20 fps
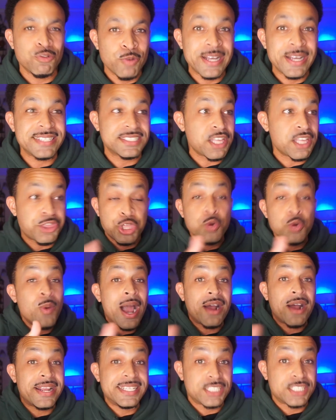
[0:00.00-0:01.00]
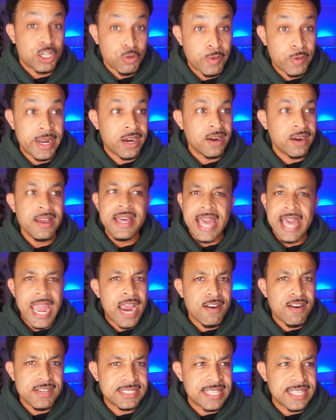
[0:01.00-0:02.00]
risks throughout his career.
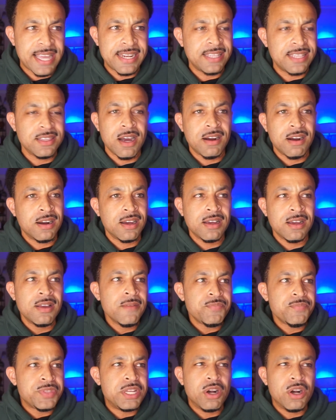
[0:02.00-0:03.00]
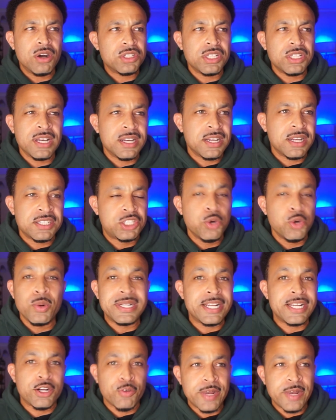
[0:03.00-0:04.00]
Arislandi Lara, you know, to a
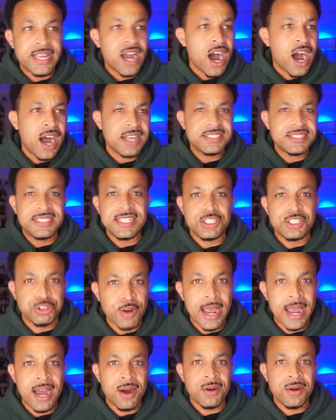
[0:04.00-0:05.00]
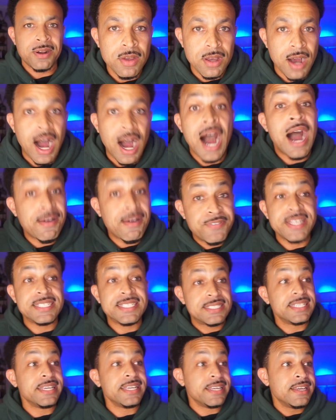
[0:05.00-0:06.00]
degree, Austin Trout,
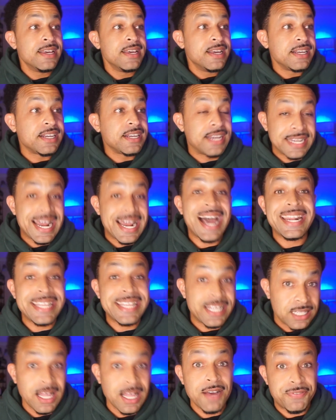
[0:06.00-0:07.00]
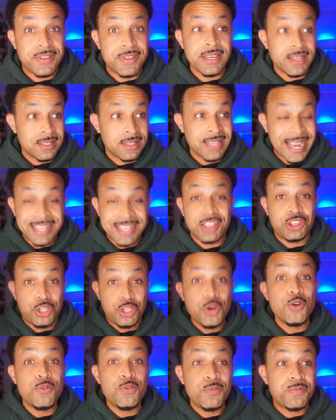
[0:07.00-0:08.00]
obviously Gennady Golovkin, like
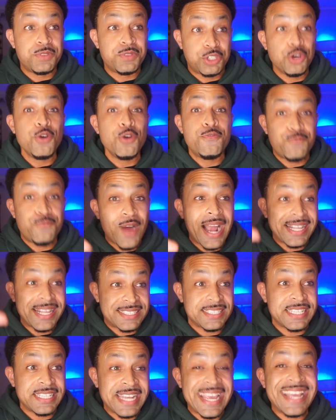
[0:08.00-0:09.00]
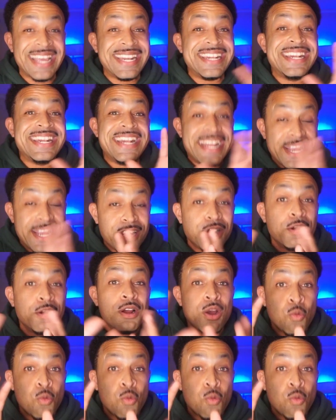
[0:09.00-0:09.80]
two fights near